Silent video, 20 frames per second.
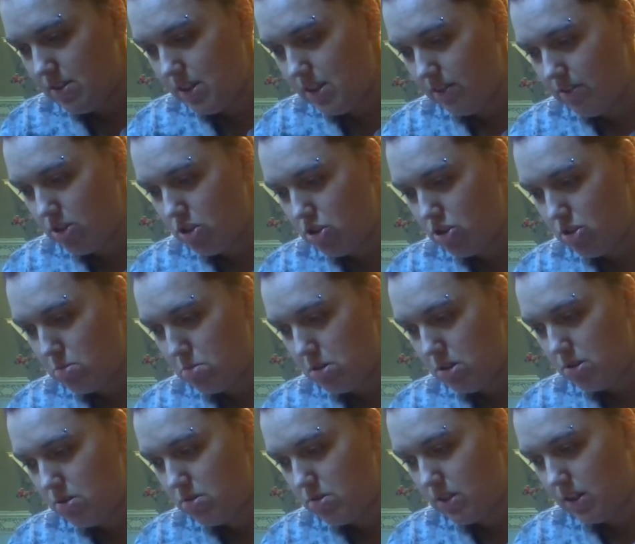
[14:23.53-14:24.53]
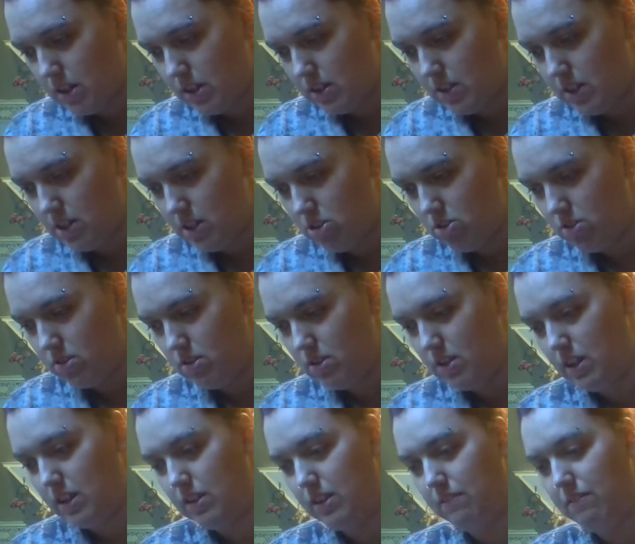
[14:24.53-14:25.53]
up the shampoos and conditioner
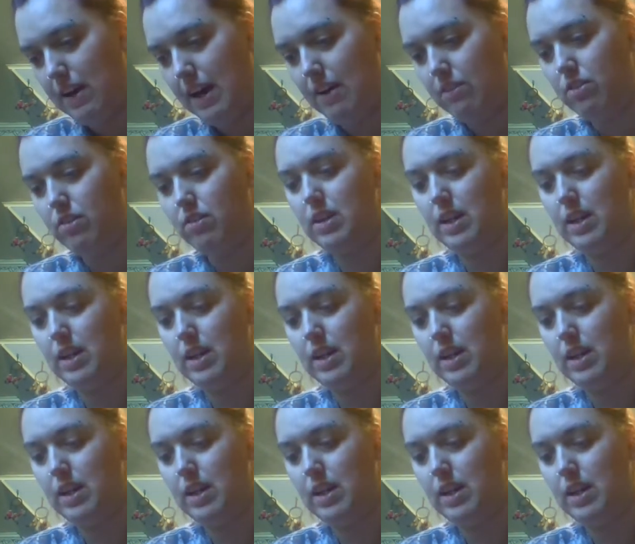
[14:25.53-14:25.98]
in the bathroom.